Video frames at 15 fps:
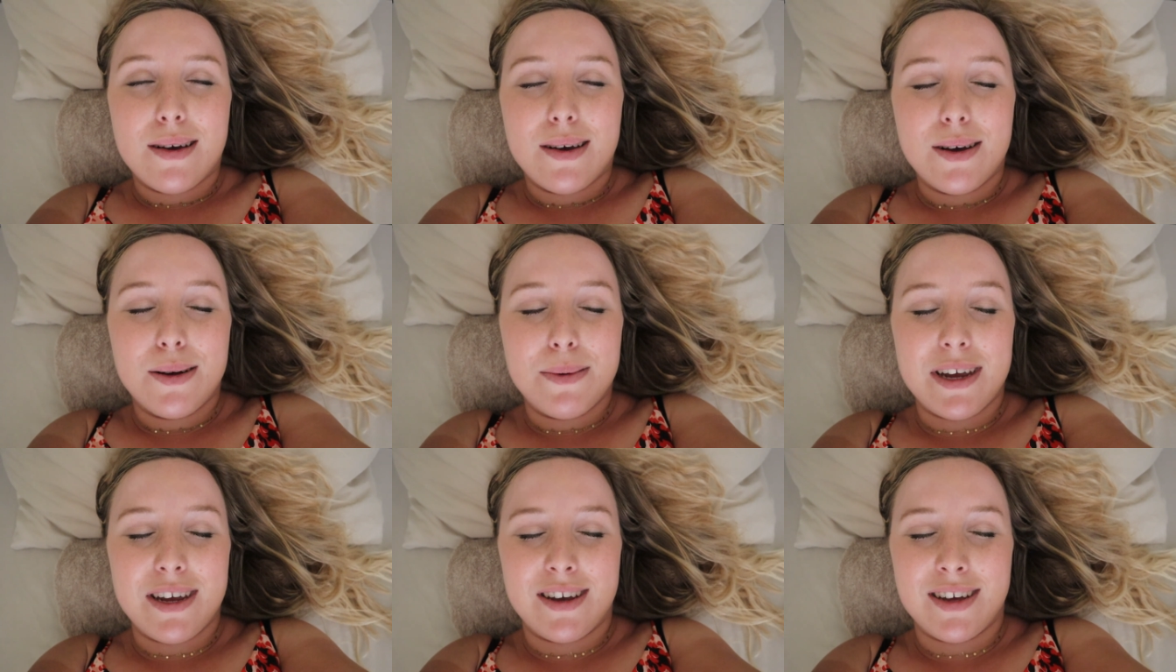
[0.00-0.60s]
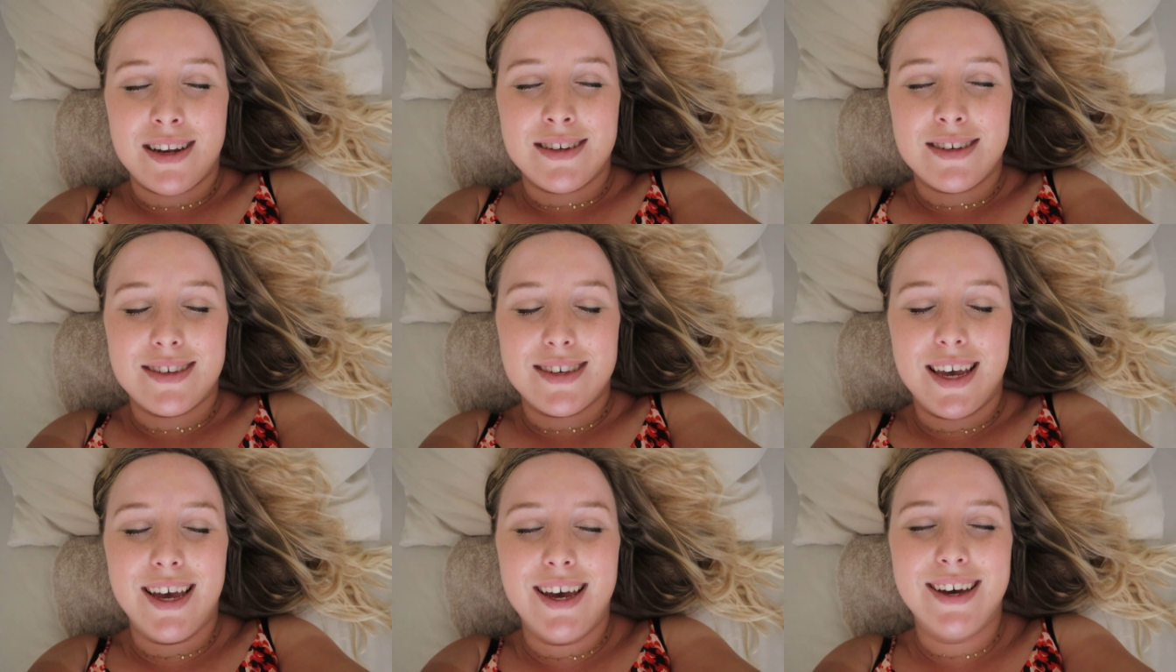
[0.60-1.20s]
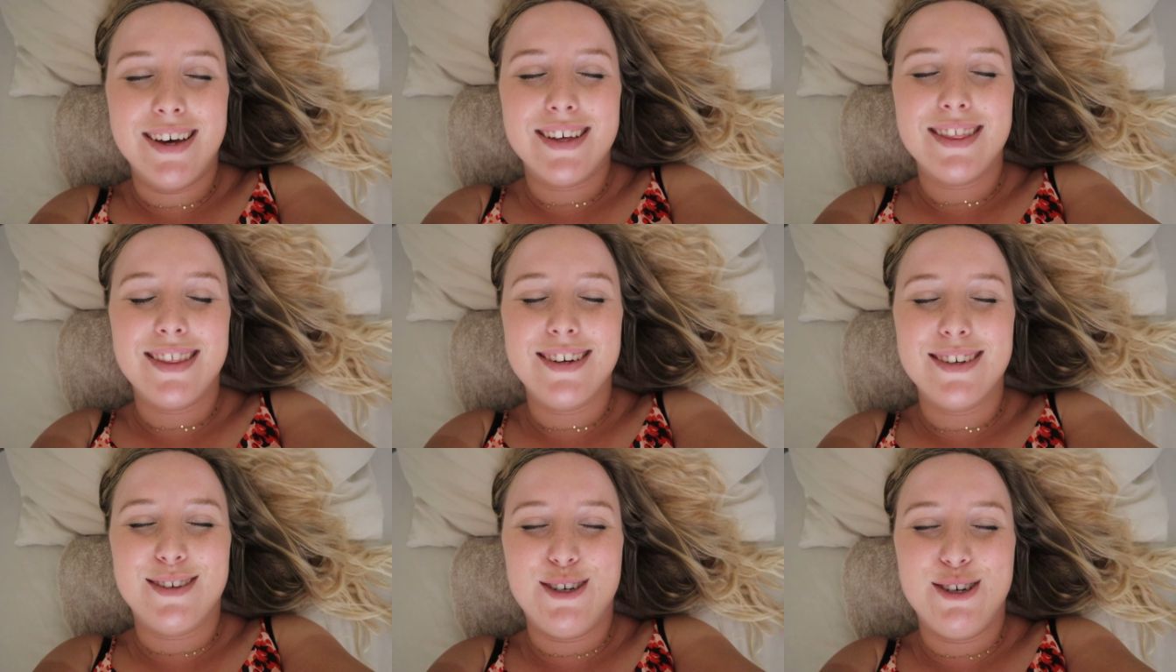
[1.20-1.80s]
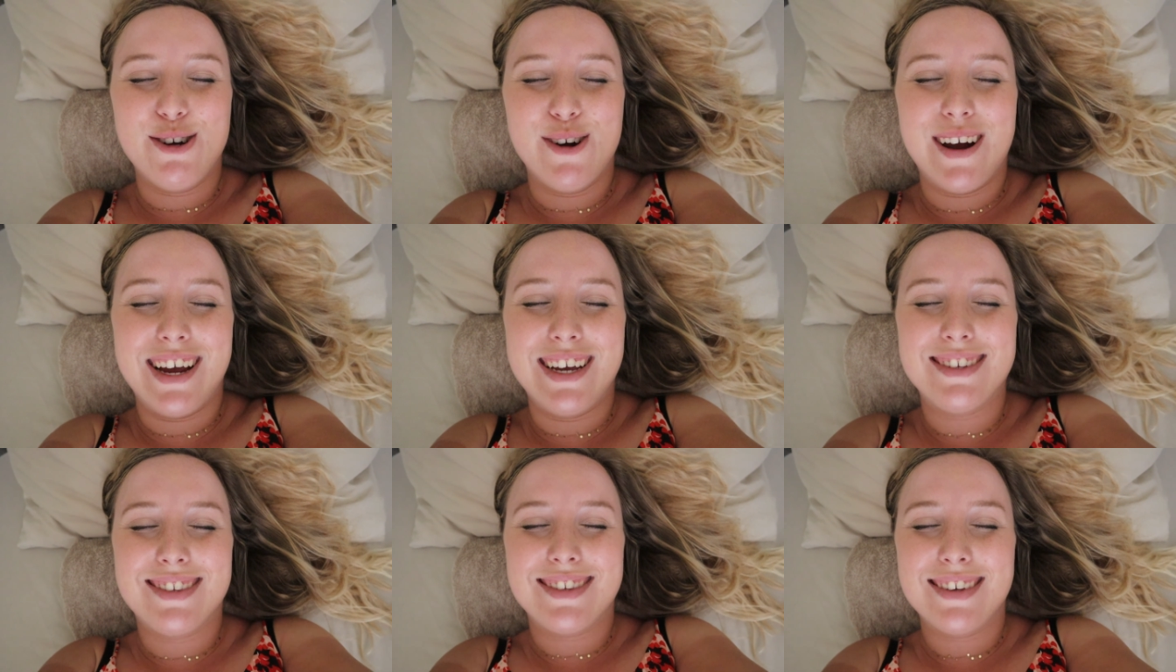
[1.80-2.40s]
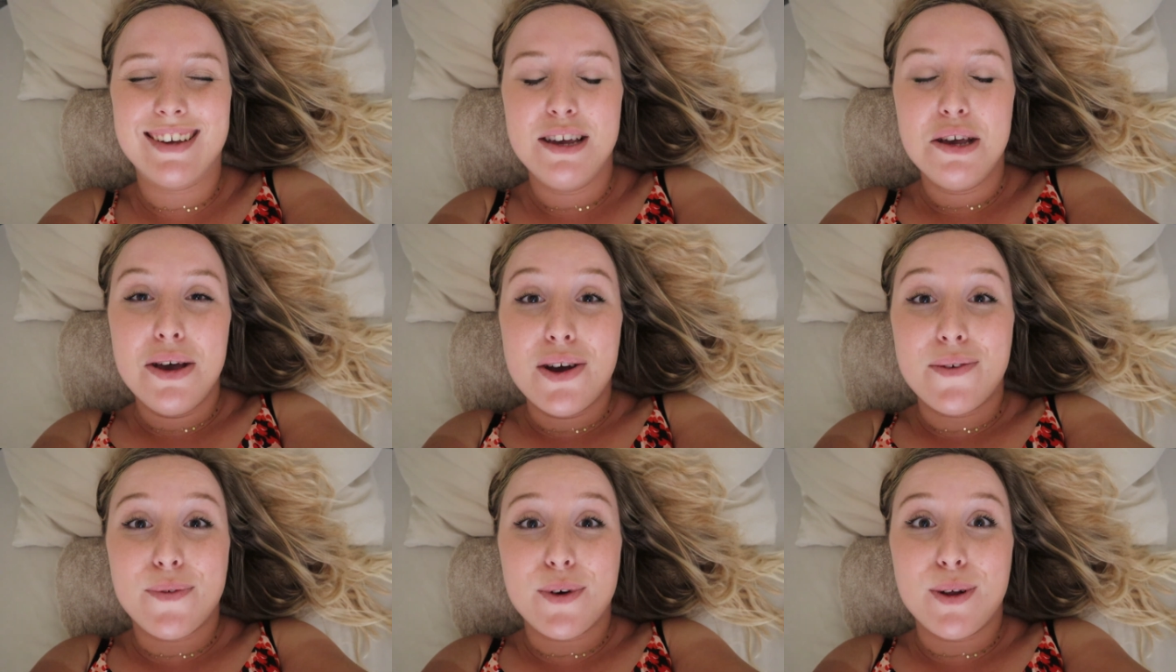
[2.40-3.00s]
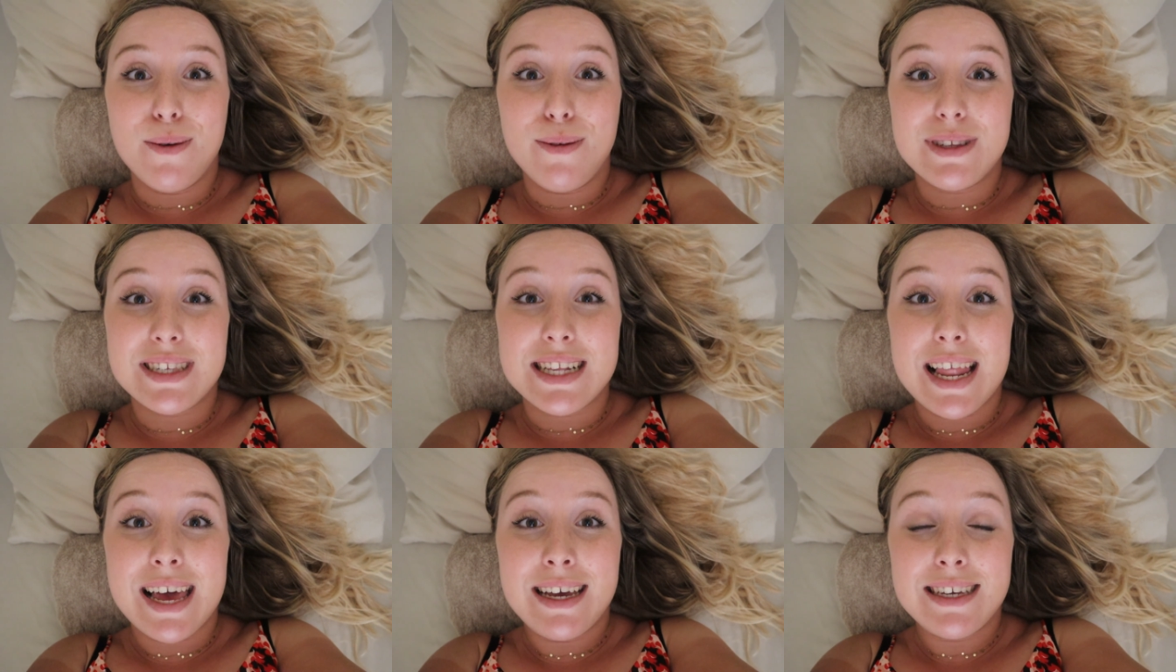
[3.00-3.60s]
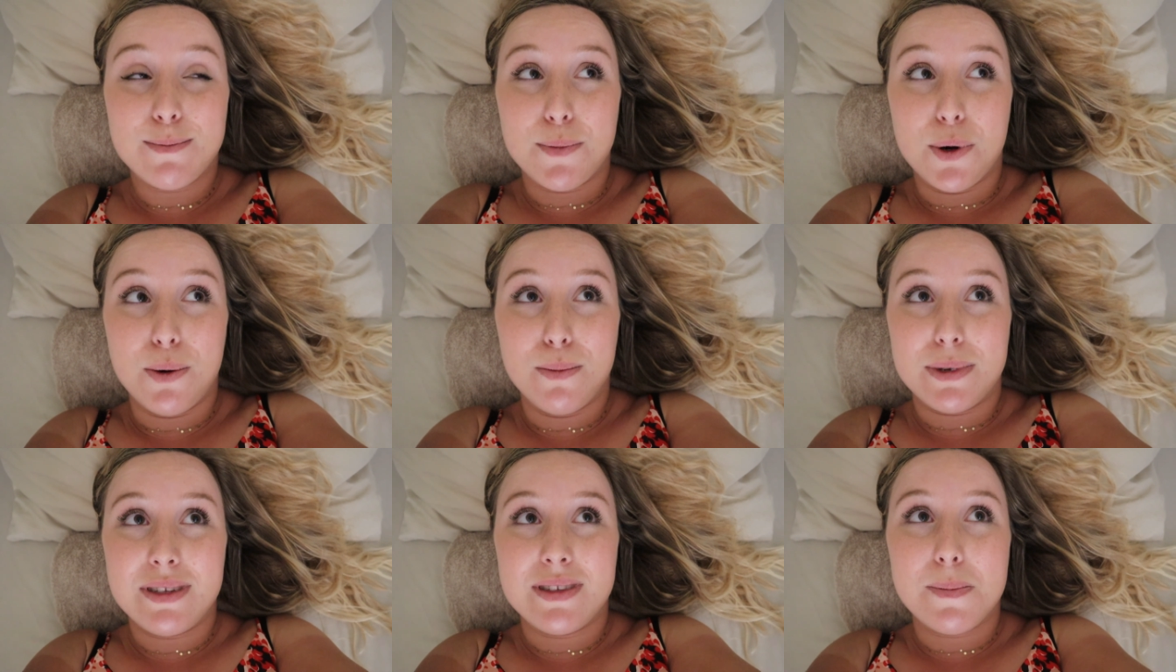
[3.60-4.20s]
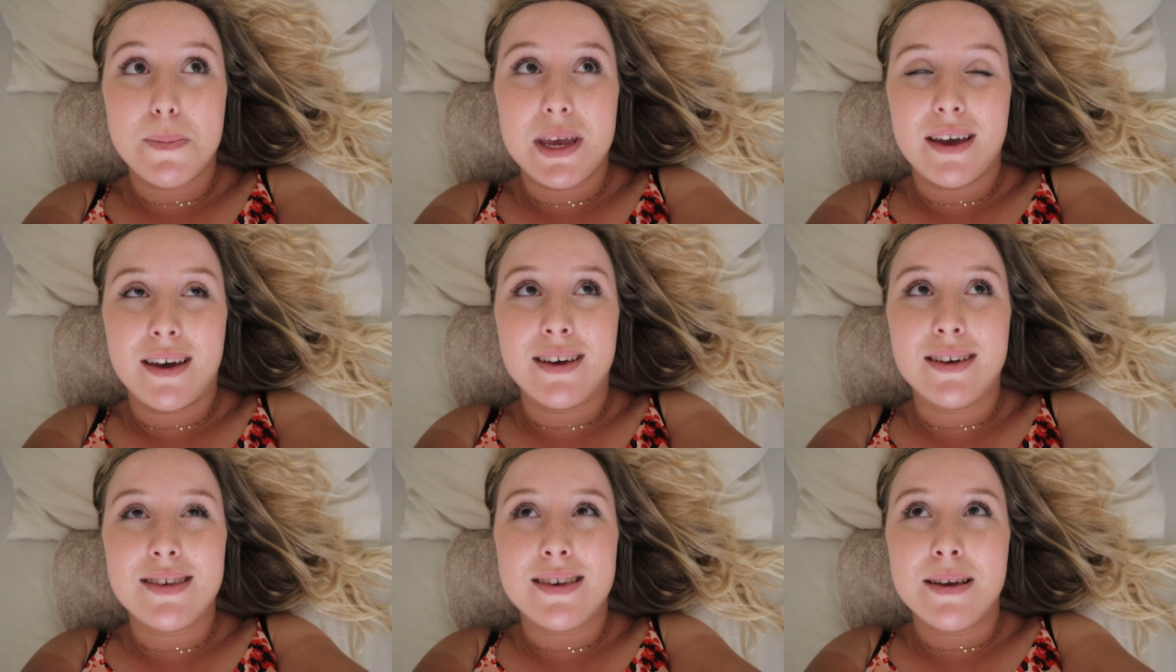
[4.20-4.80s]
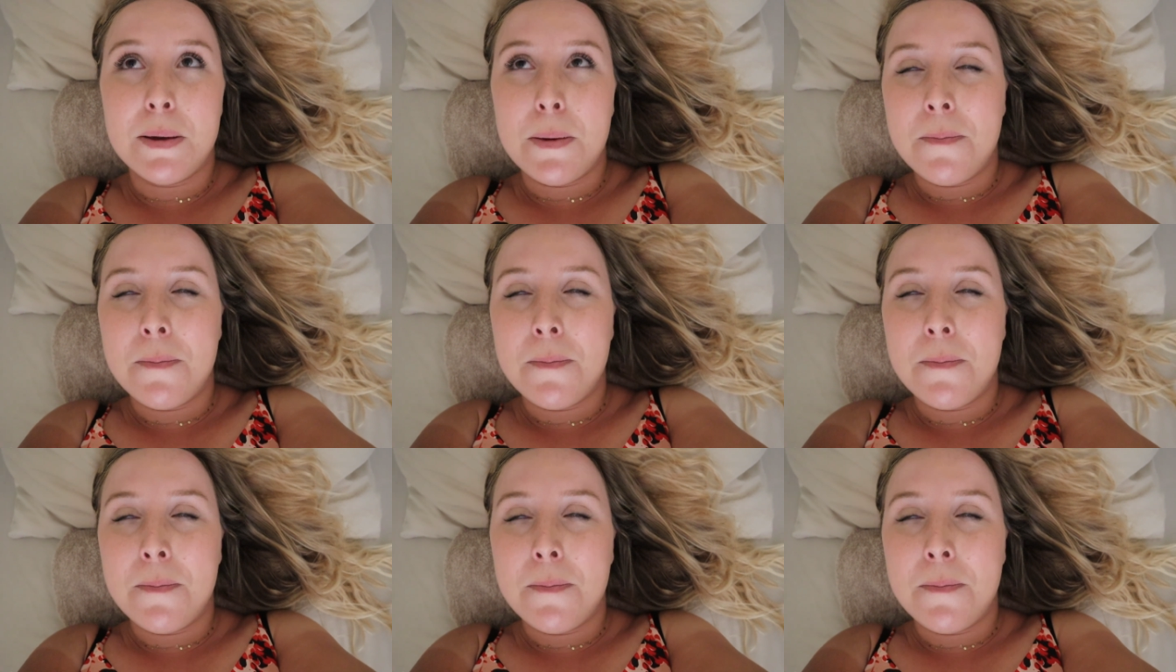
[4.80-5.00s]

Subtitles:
Oh my goodness. Just stress for those last moments, because